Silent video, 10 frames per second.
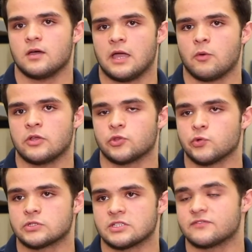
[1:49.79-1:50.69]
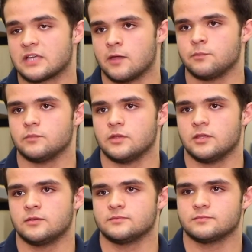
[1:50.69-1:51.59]
I went through a tough time
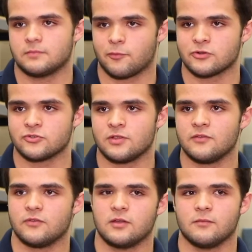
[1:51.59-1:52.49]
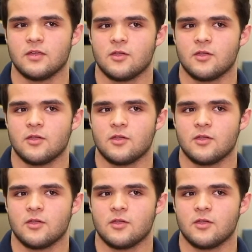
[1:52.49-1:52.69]
in my personal life, and